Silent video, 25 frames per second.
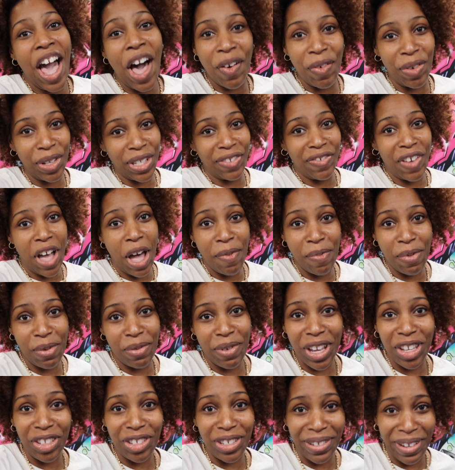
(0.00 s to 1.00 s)
hours of
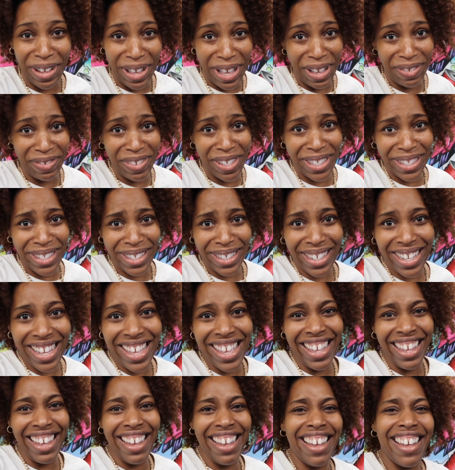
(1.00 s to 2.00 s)
operation,
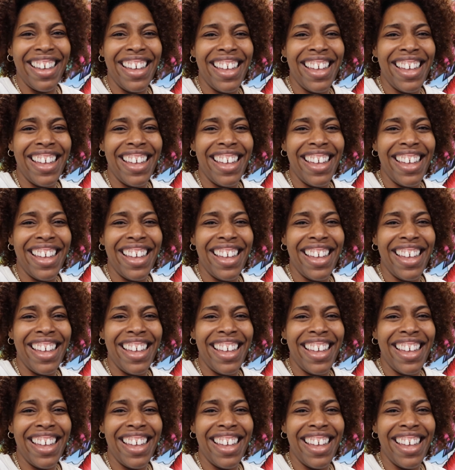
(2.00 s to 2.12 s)
obviously.